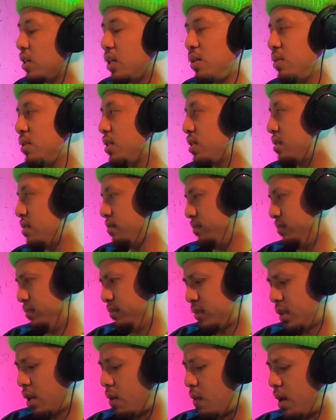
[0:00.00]
so he was
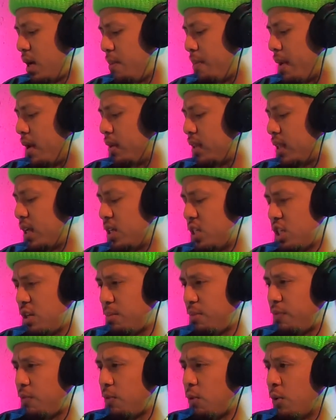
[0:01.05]
already about that
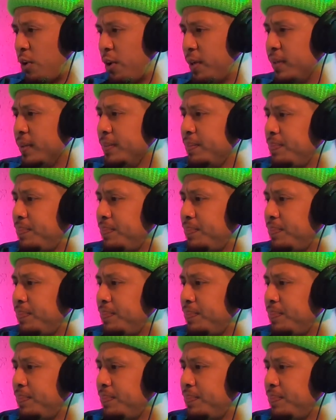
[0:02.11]
shit before.